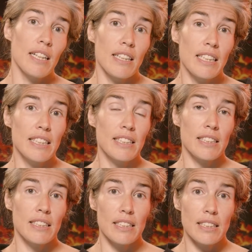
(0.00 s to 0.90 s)

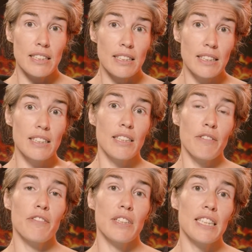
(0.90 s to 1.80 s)
These
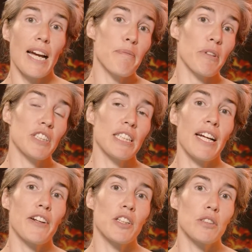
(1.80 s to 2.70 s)
different type of
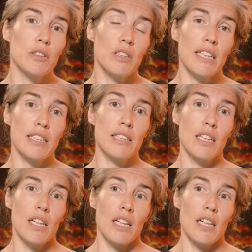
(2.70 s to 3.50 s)
scenarios is